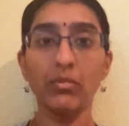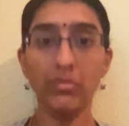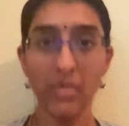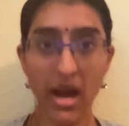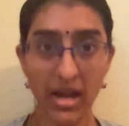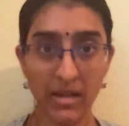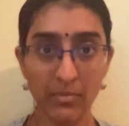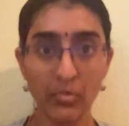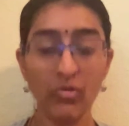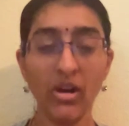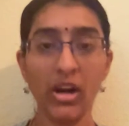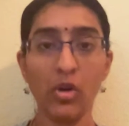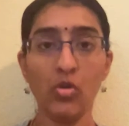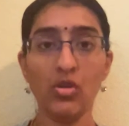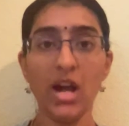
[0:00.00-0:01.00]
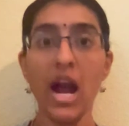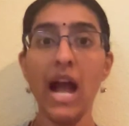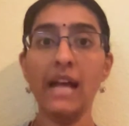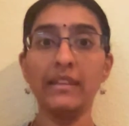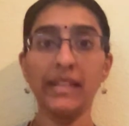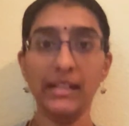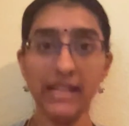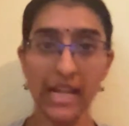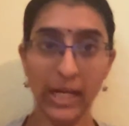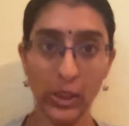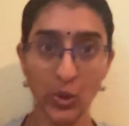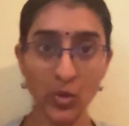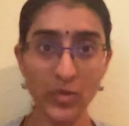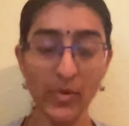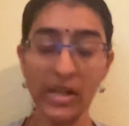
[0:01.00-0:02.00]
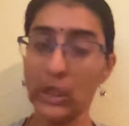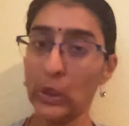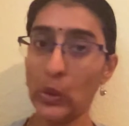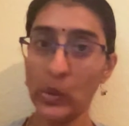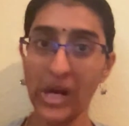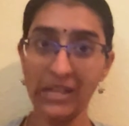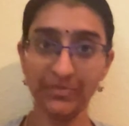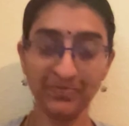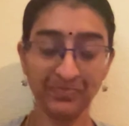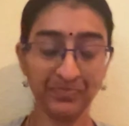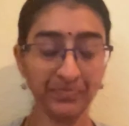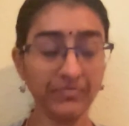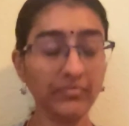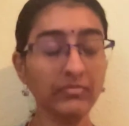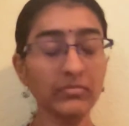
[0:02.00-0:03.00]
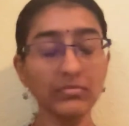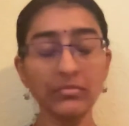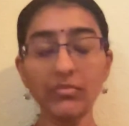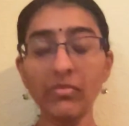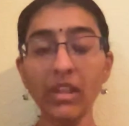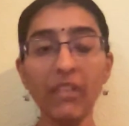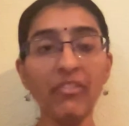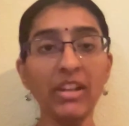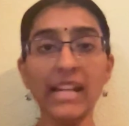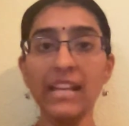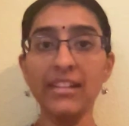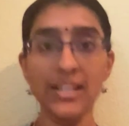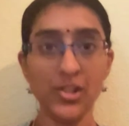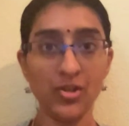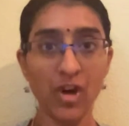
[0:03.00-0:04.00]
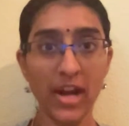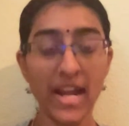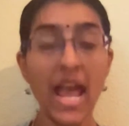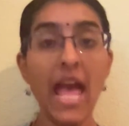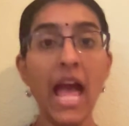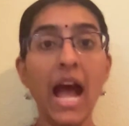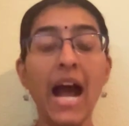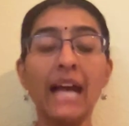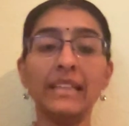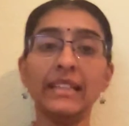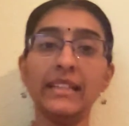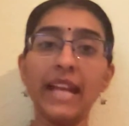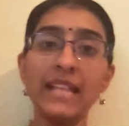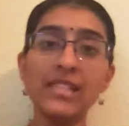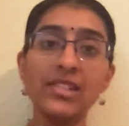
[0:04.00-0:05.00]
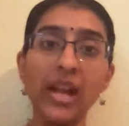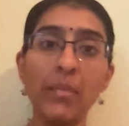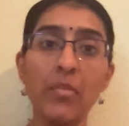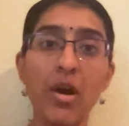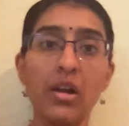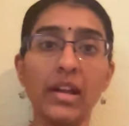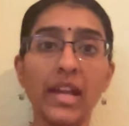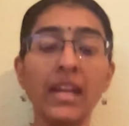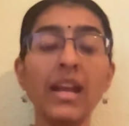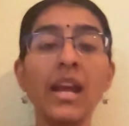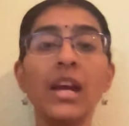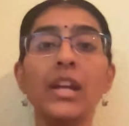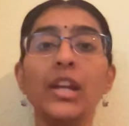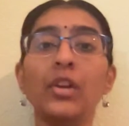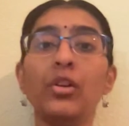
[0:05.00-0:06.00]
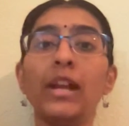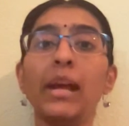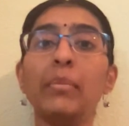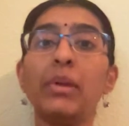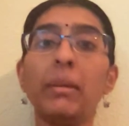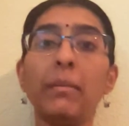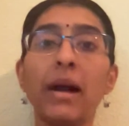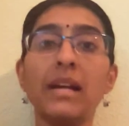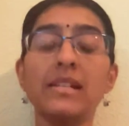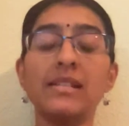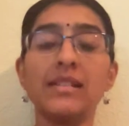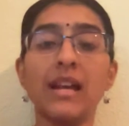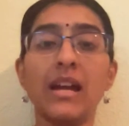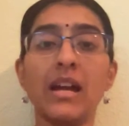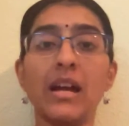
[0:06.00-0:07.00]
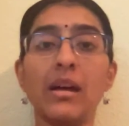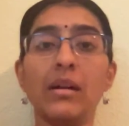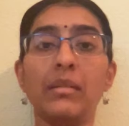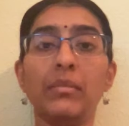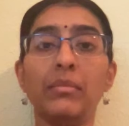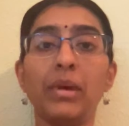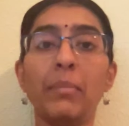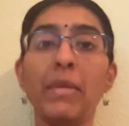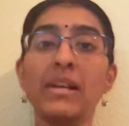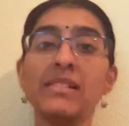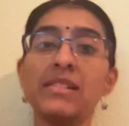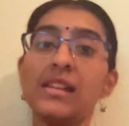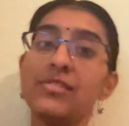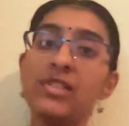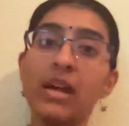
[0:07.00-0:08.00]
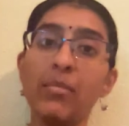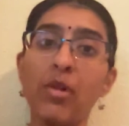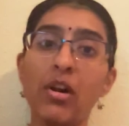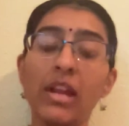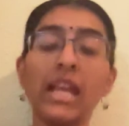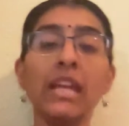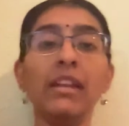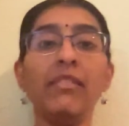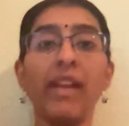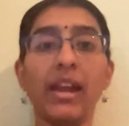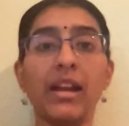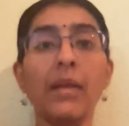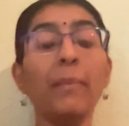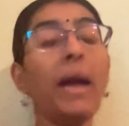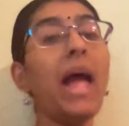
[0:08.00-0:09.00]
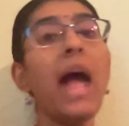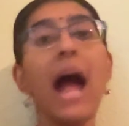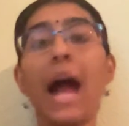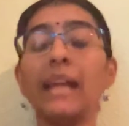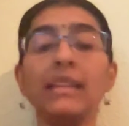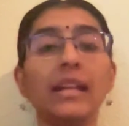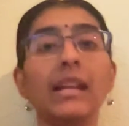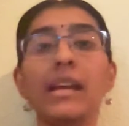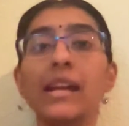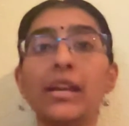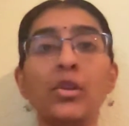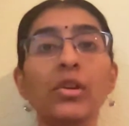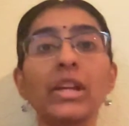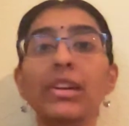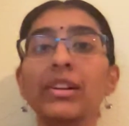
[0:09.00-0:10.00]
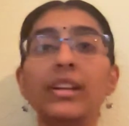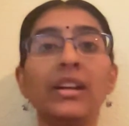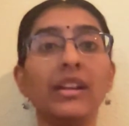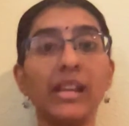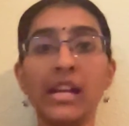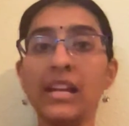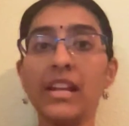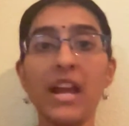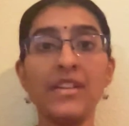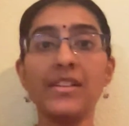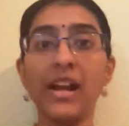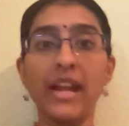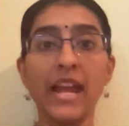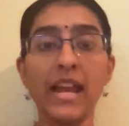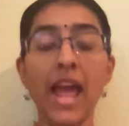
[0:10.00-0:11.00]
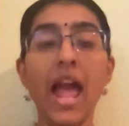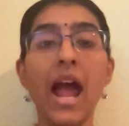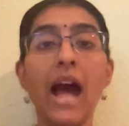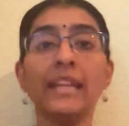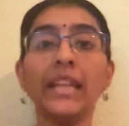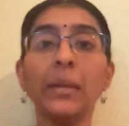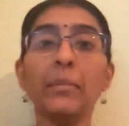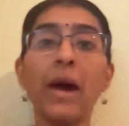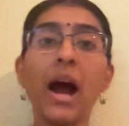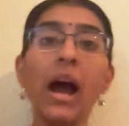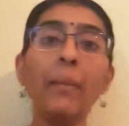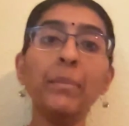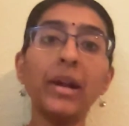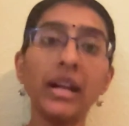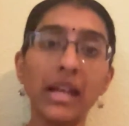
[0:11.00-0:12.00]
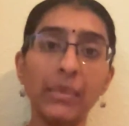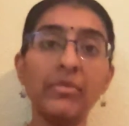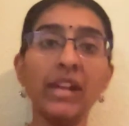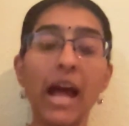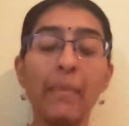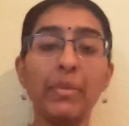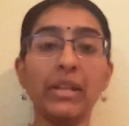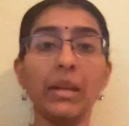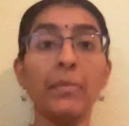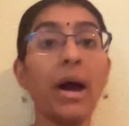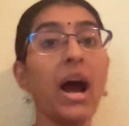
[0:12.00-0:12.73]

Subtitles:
Bhuvarloka, and then Swargaloka will get destroyed. And the next day morning, Brahma's next day morning, he'll wake up, and then he'll recreate it again. And then Mahapralayam will happen.